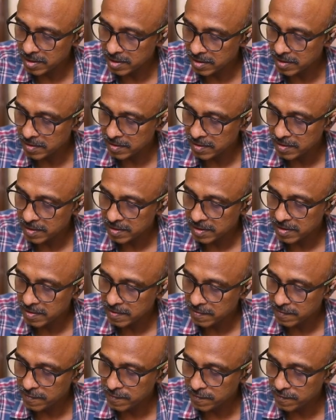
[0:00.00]
a
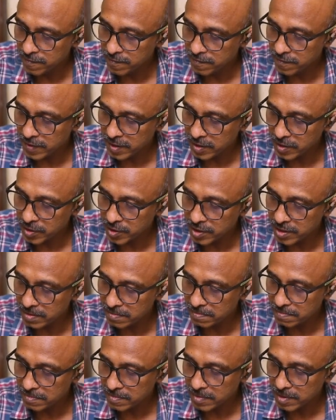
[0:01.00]

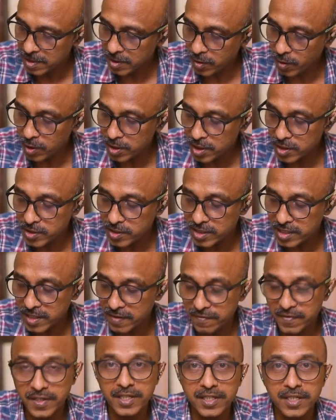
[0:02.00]
function according to the
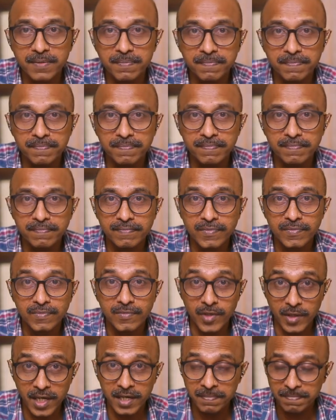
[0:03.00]
definition.
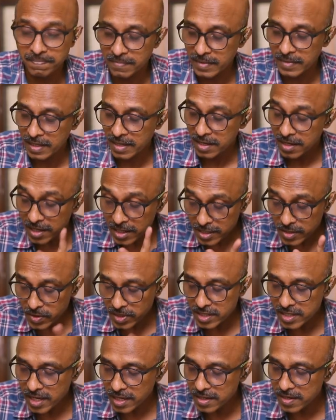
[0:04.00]
Okay,
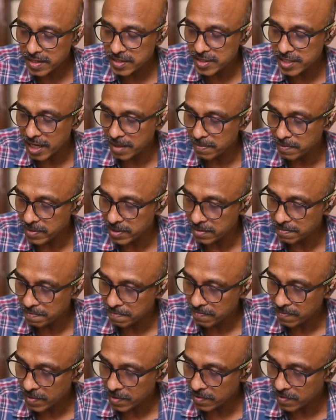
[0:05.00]
let's look at the other example.
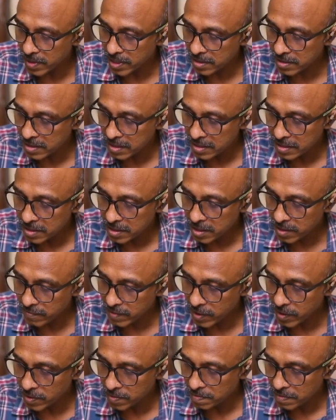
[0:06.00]
All right,
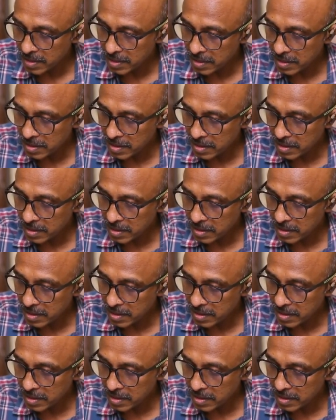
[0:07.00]
here we go.